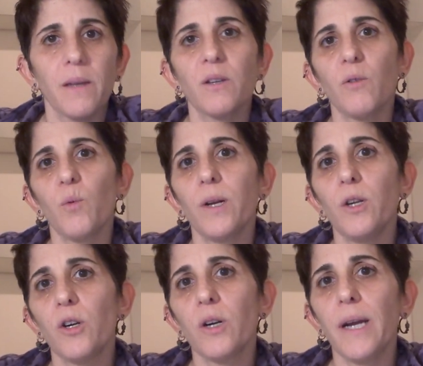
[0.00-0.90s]
So when
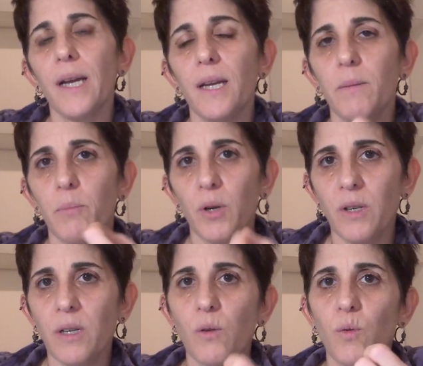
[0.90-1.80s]
you're a
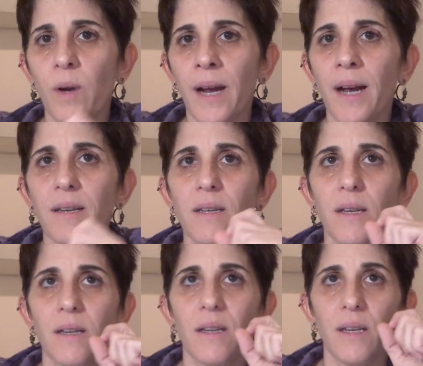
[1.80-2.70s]
person who has
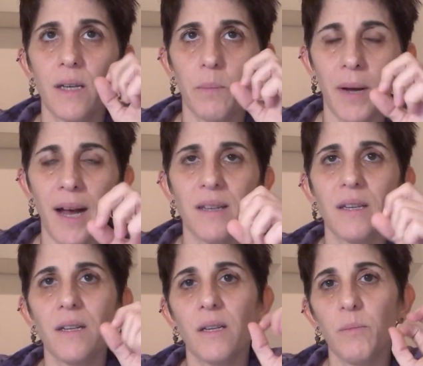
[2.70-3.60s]
the
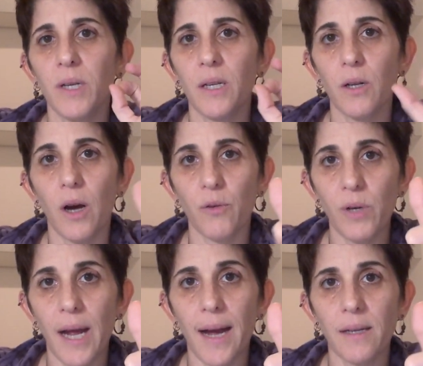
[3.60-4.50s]
capacity to be non
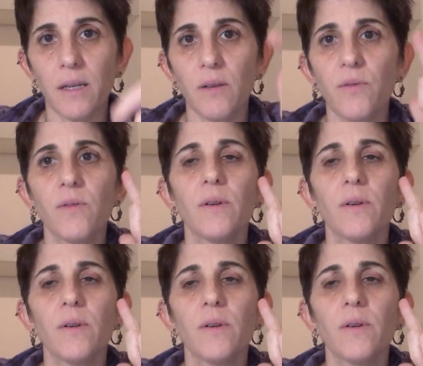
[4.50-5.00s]
reactive,